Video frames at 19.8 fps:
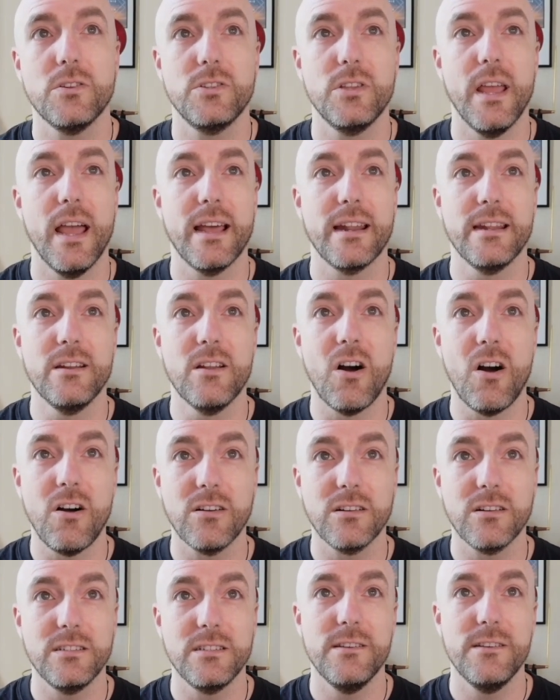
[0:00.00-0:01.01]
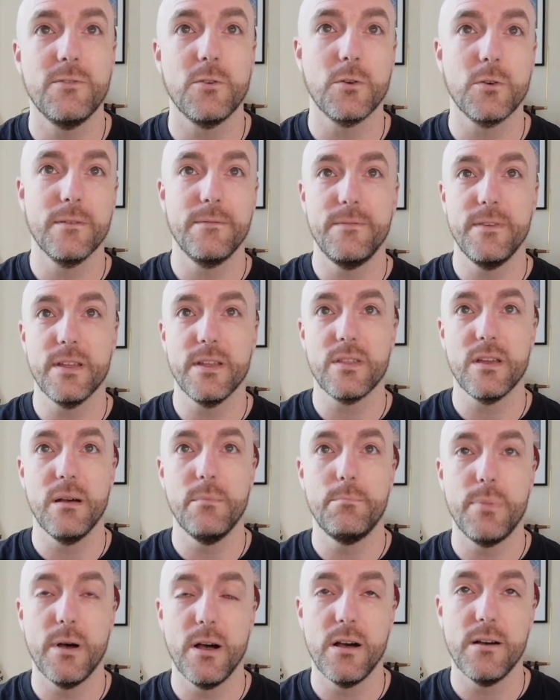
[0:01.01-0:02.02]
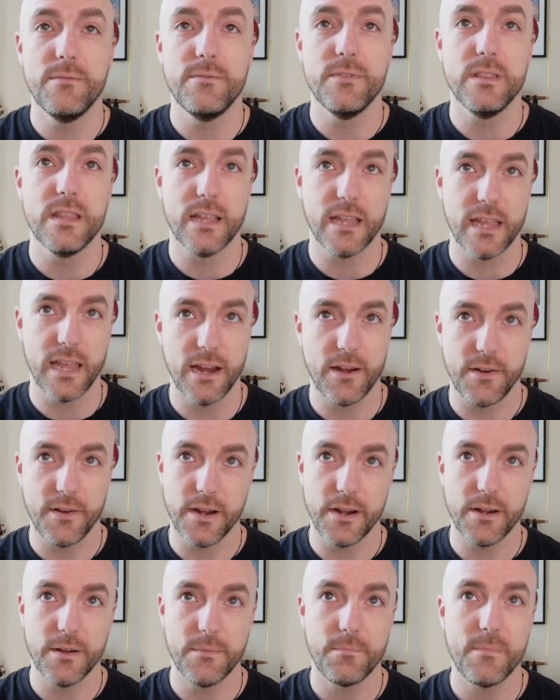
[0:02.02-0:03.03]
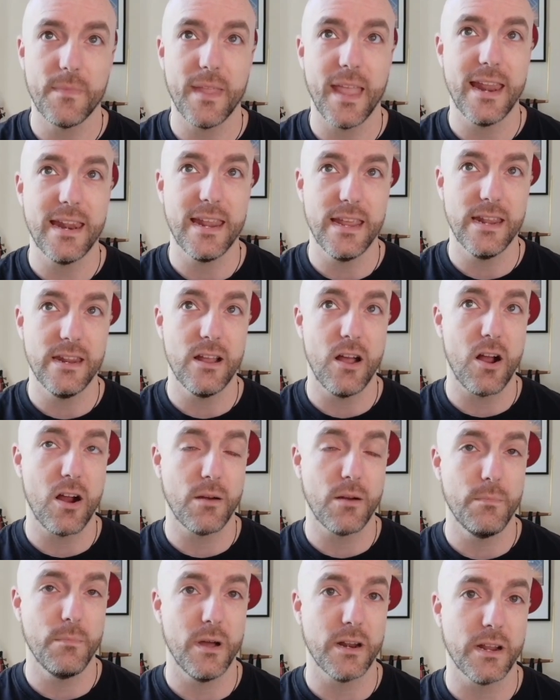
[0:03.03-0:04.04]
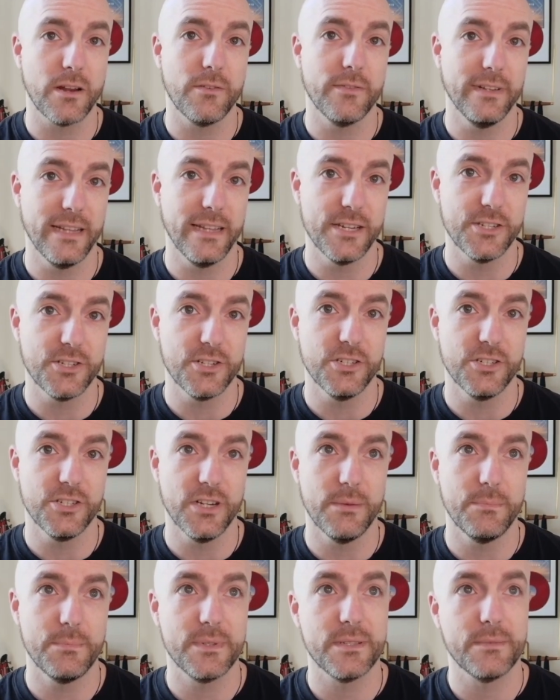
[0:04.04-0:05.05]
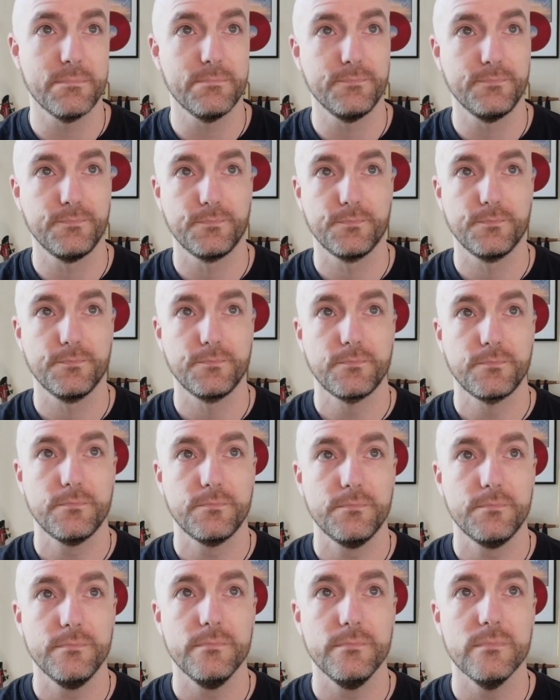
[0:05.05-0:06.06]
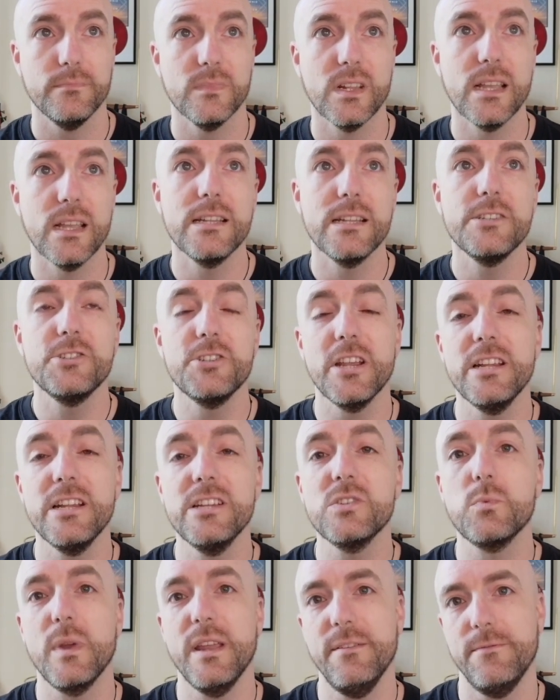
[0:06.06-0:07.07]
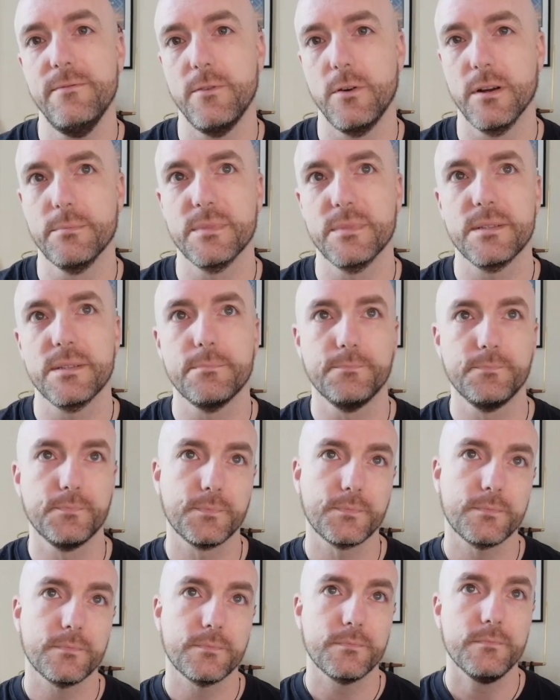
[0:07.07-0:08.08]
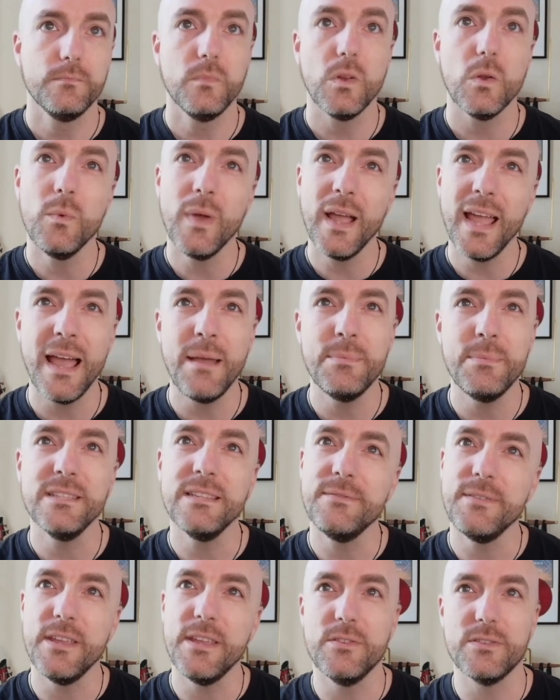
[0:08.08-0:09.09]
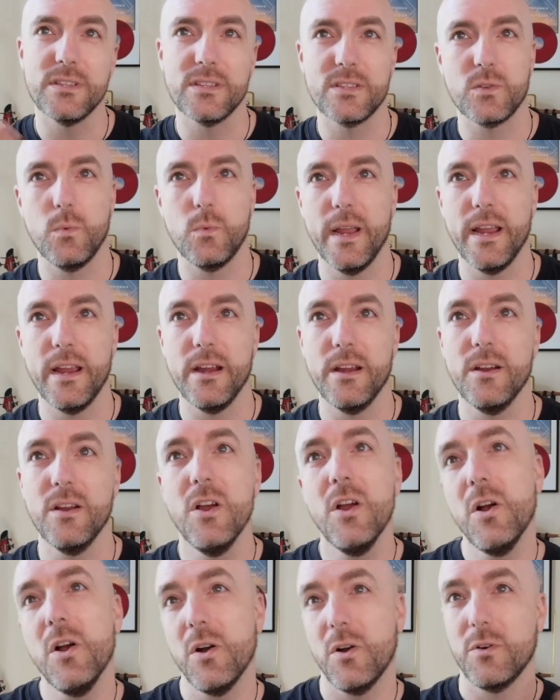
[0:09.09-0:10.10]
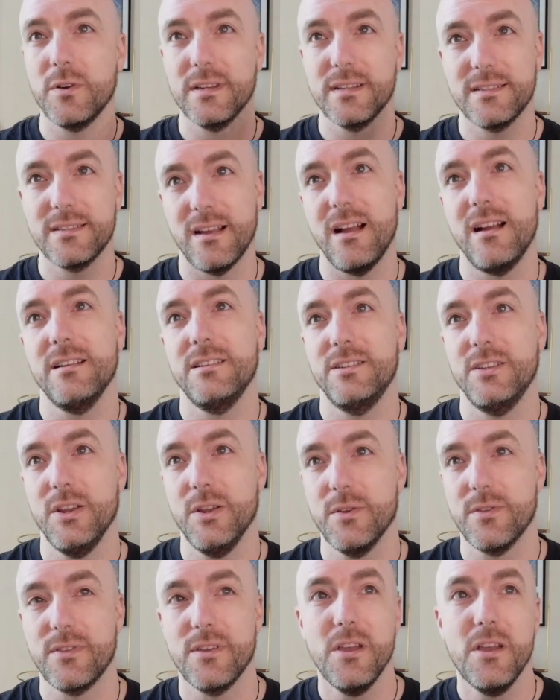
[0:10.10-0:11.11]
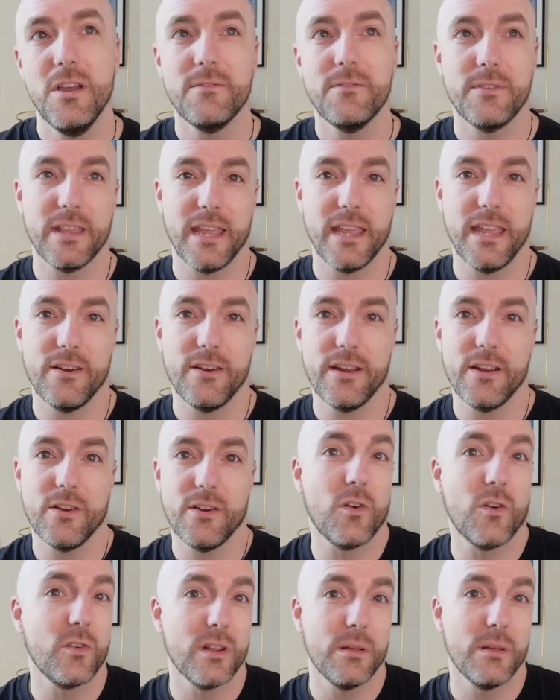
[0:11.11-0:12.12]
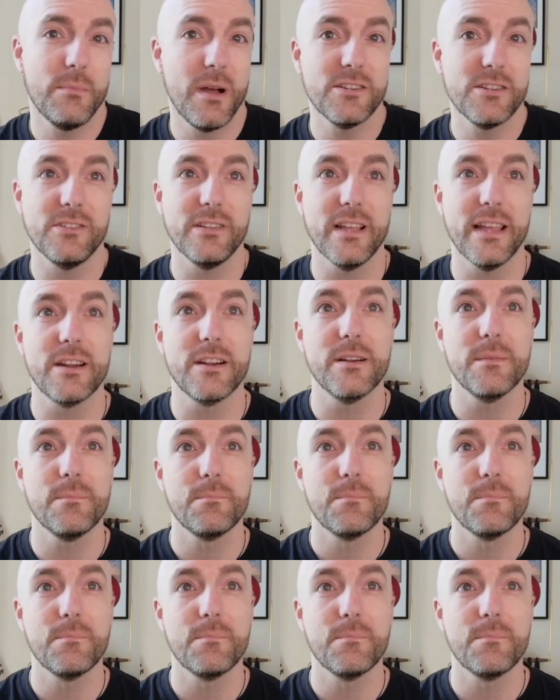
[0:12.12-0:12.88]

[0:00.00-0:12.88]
at an octave or a fifth above the carrier, and inharmonic relationships. Change waveforms. What happens if you use a square or a sawtooth for the carrier or the modulator?